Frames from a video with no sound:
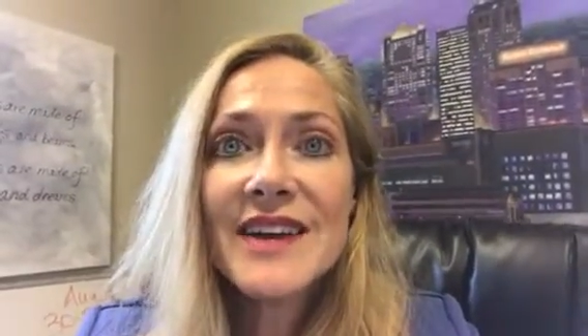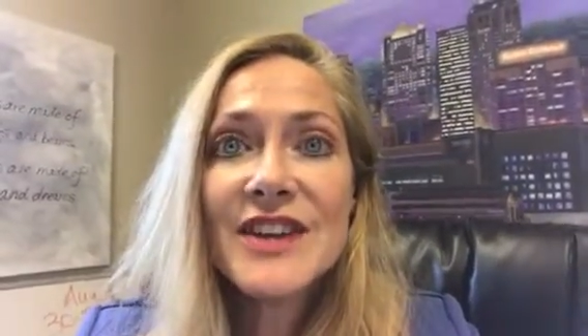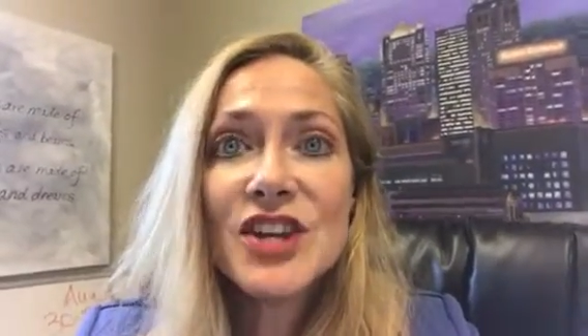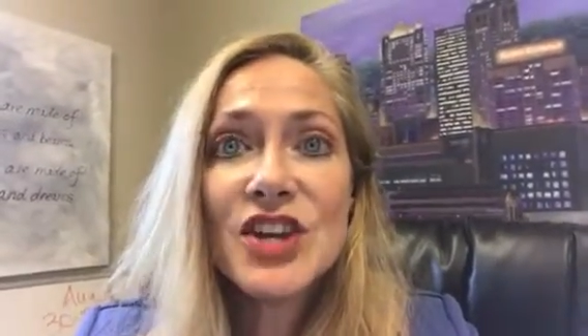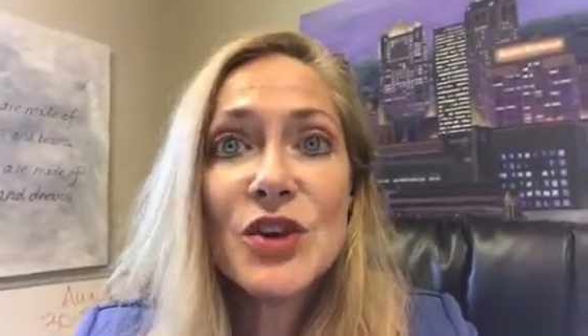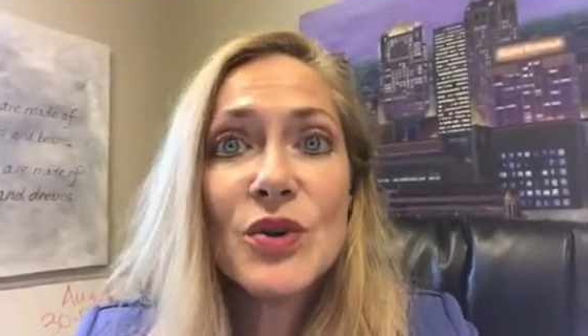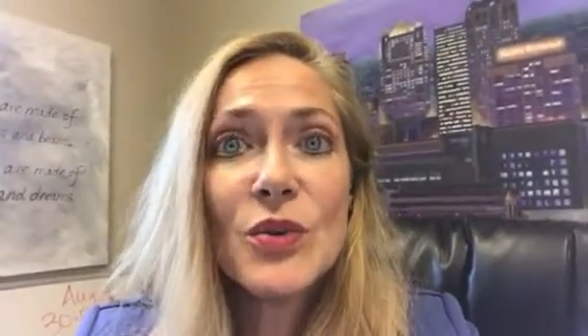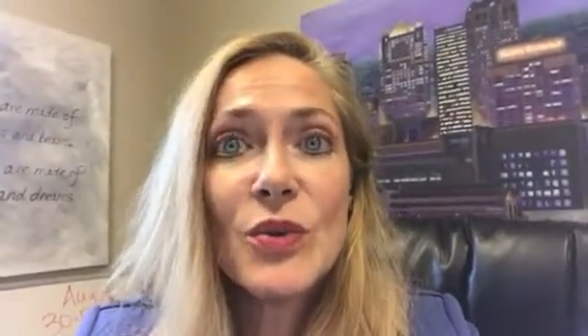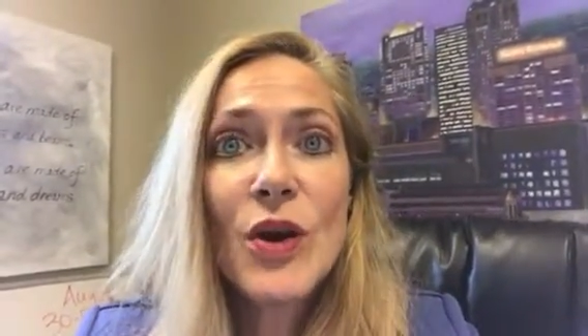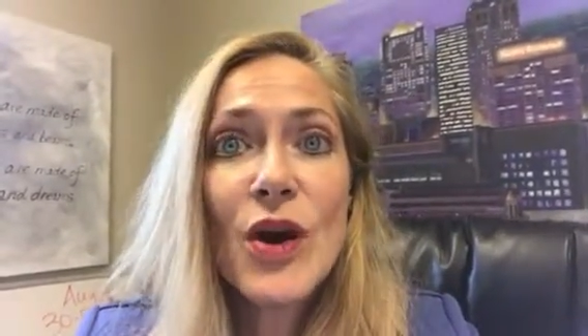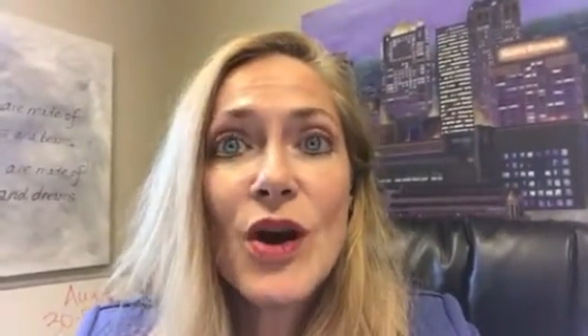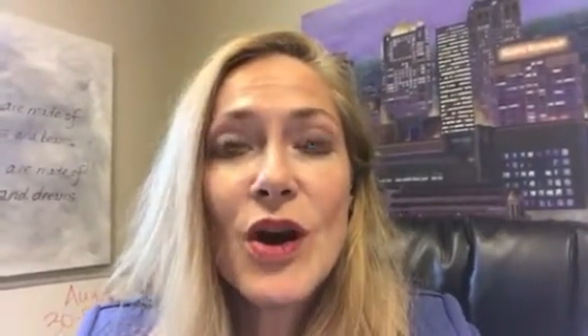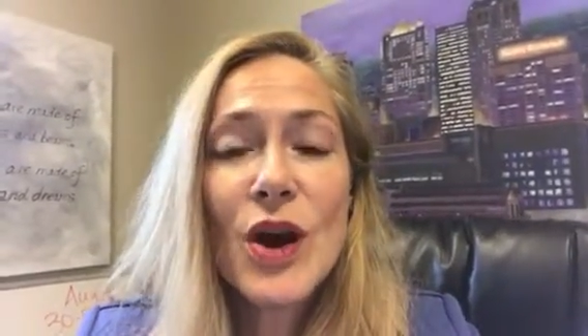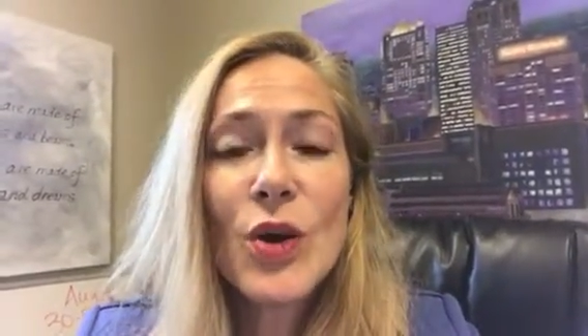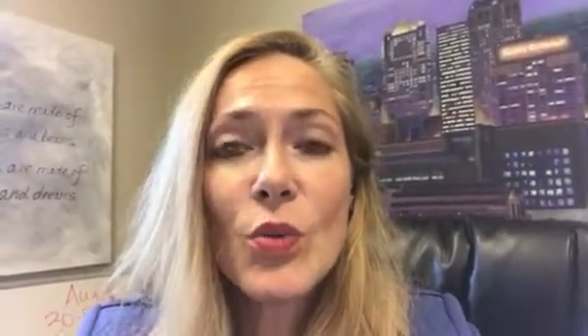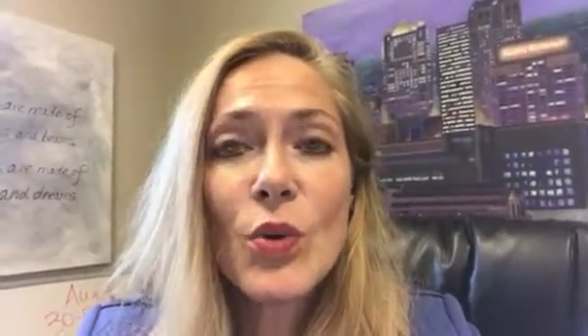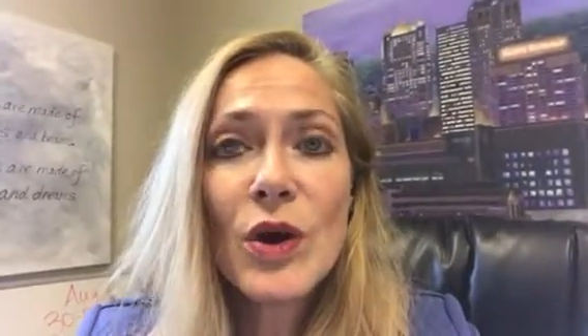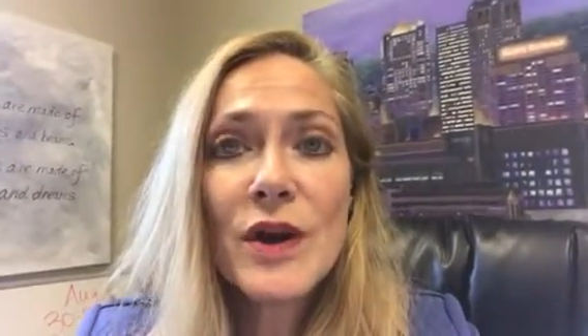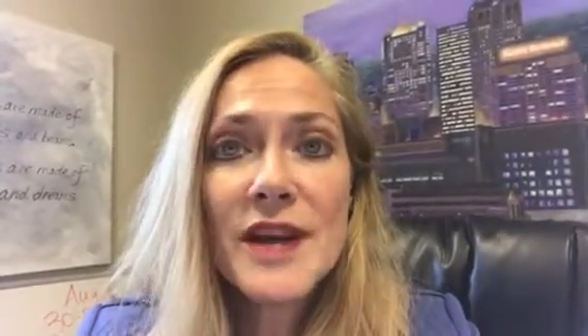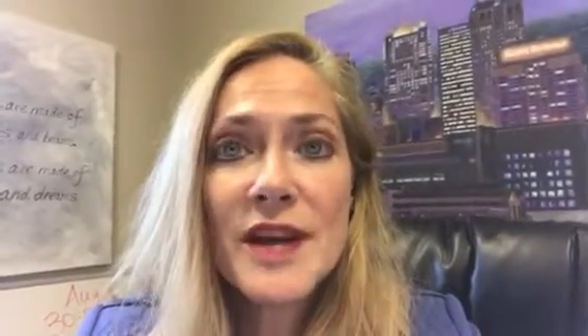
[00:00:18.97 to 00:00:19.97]
you are
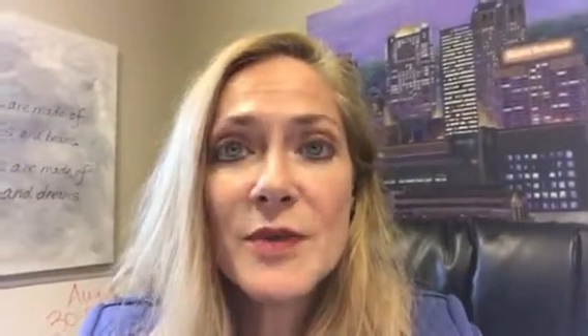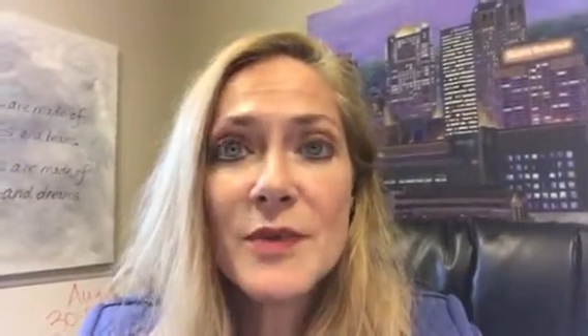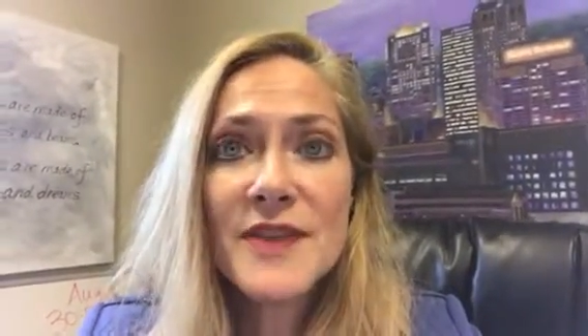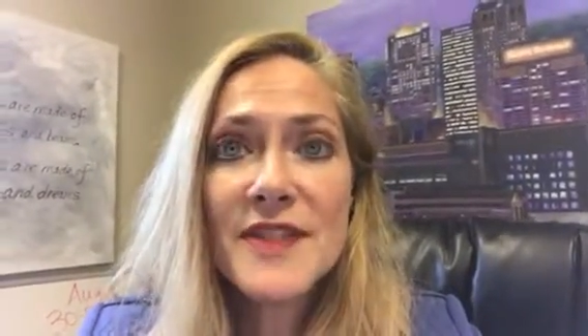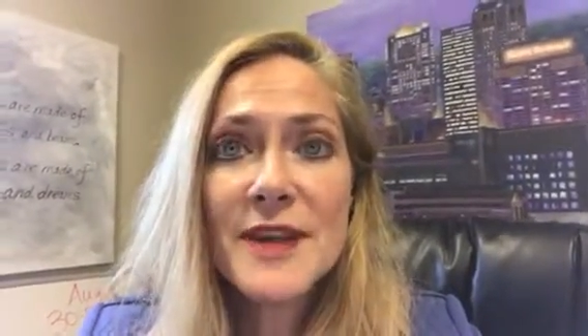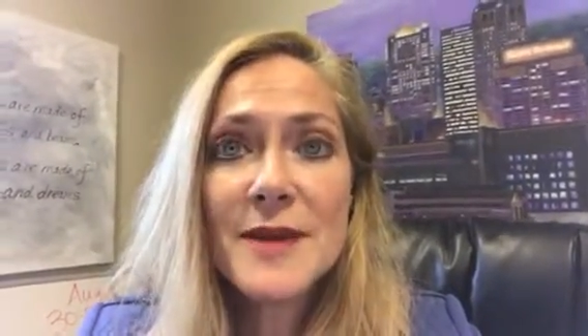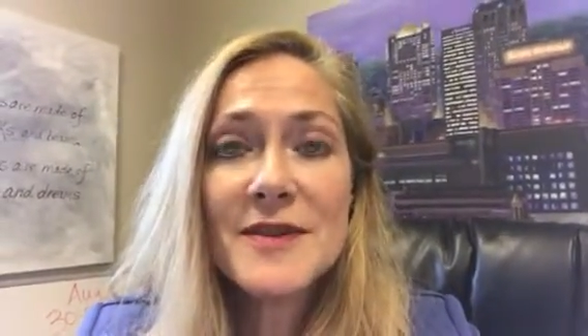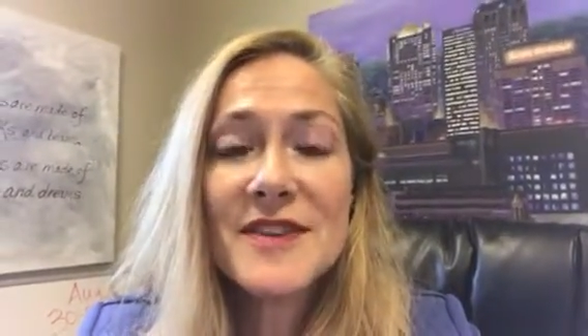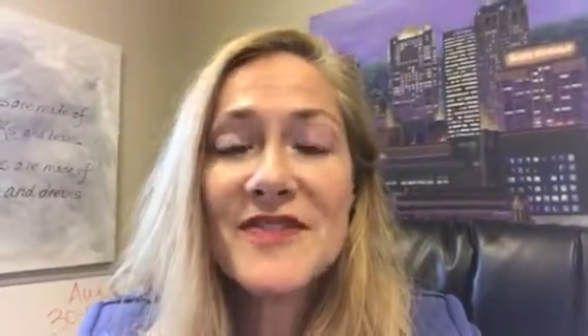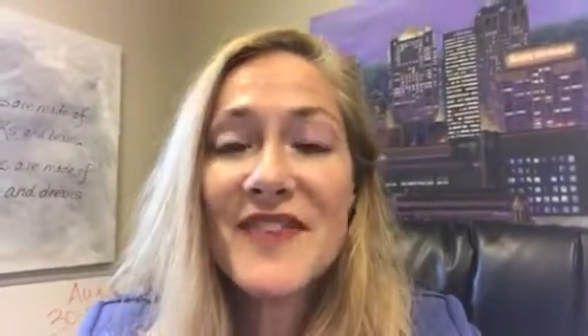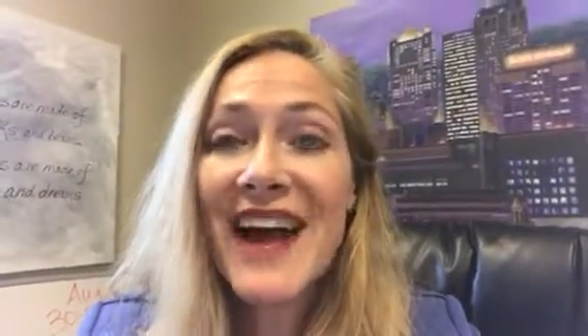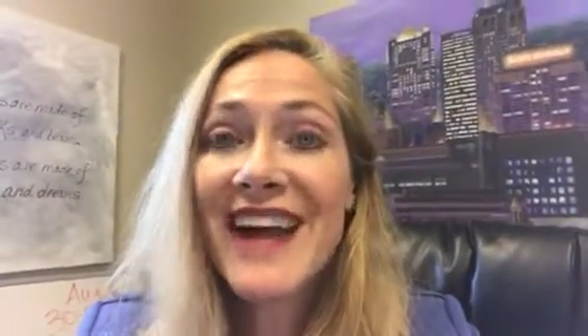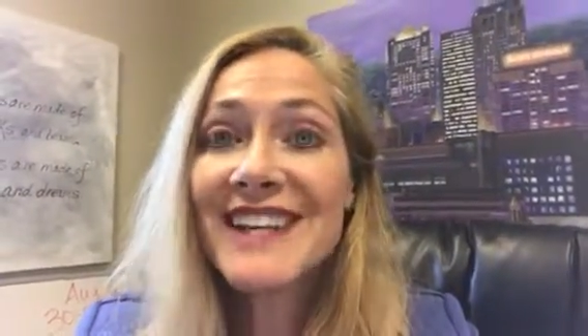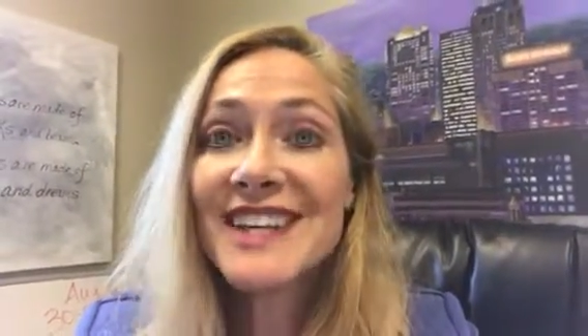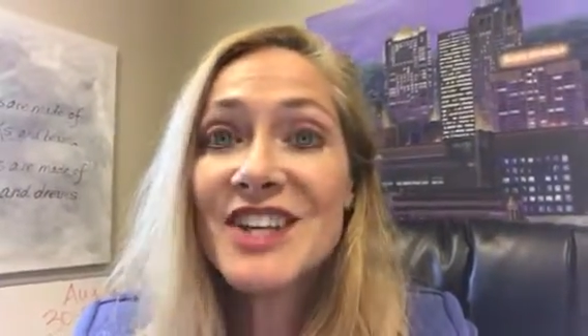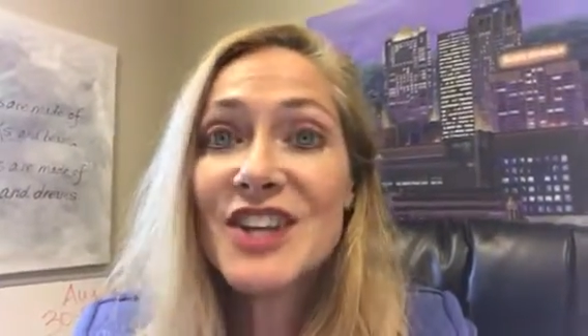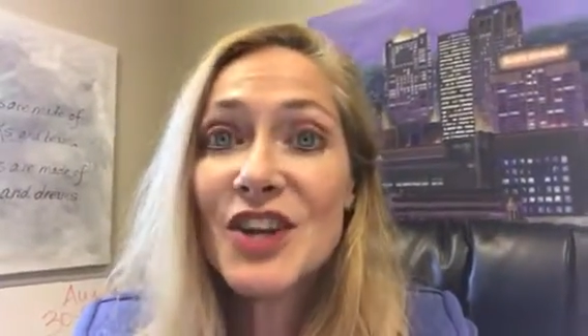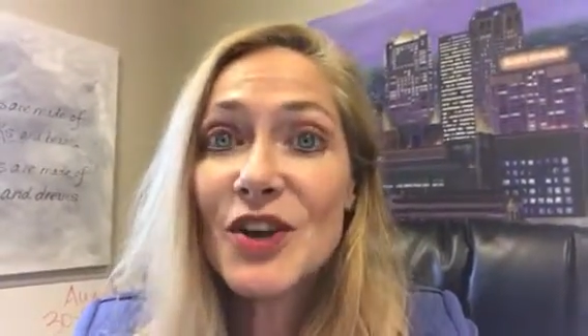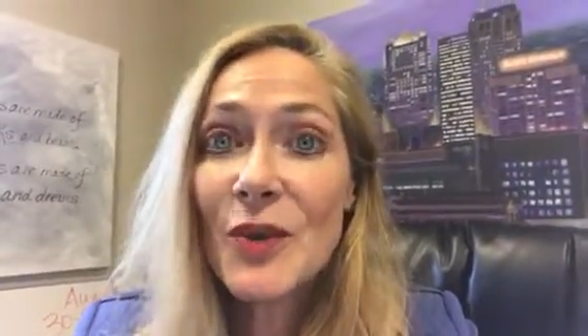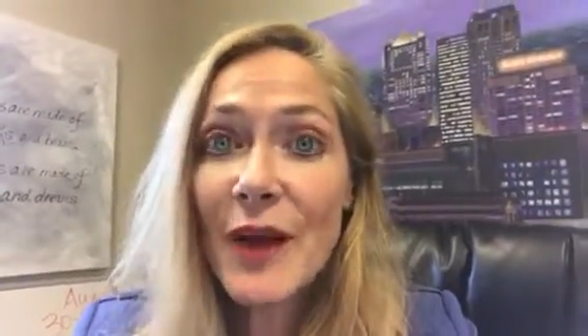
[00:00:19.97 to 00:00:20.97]
working with them to find
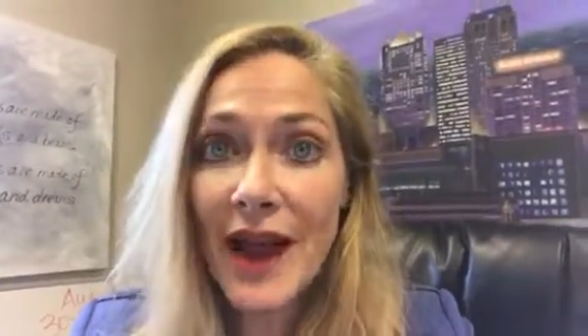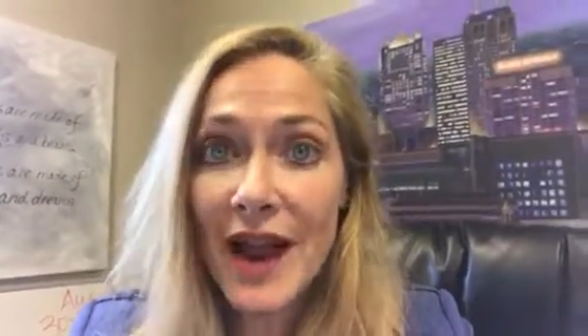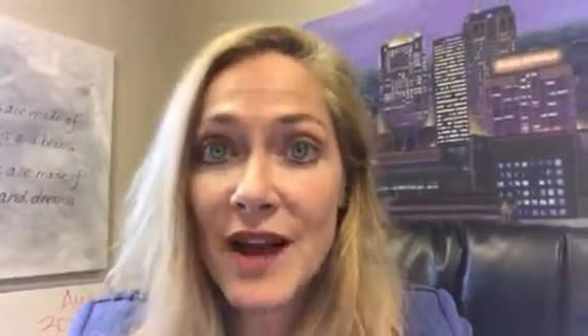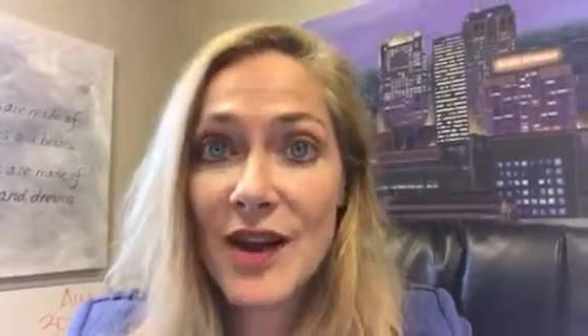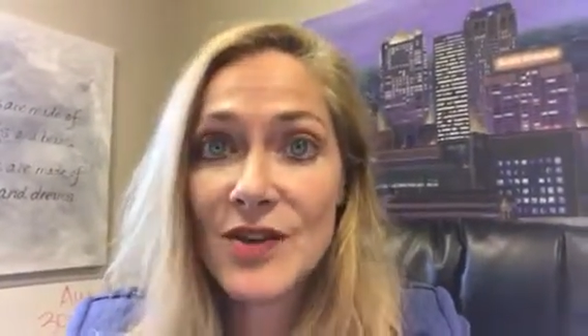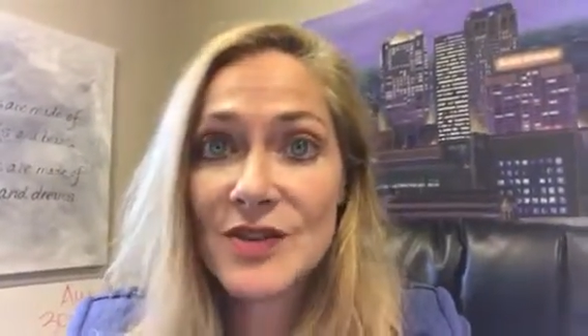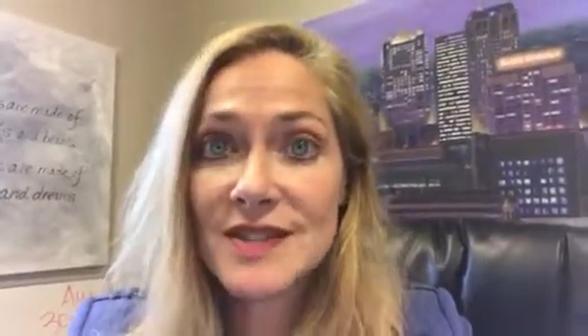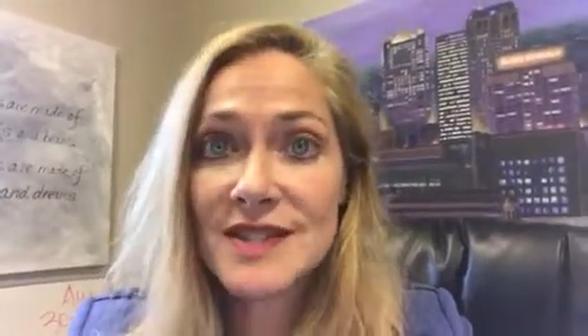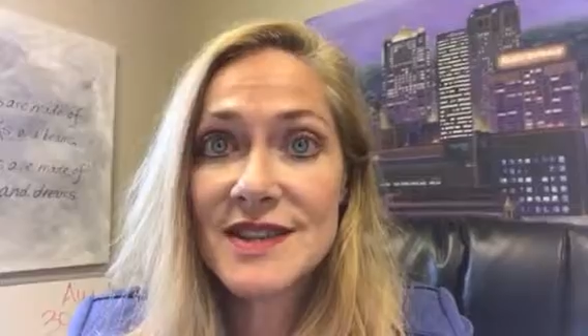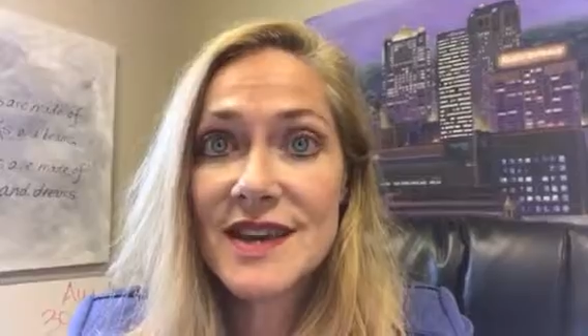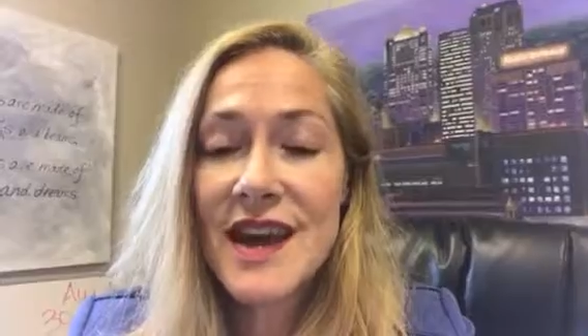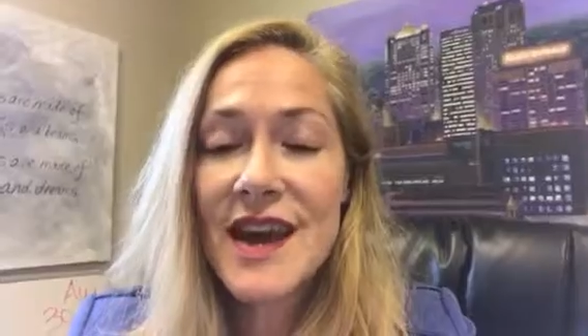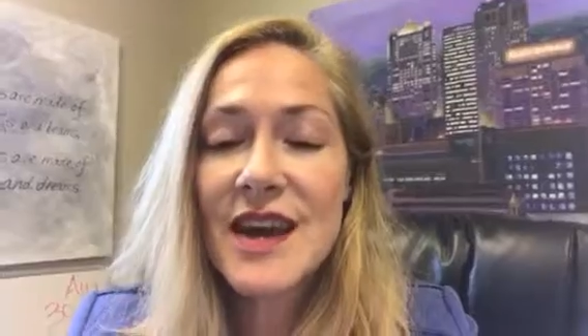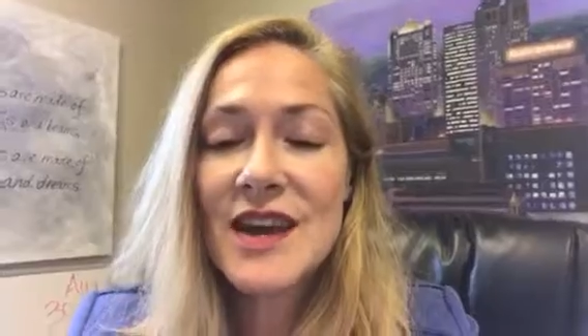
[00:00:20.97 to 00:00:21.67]
a new house.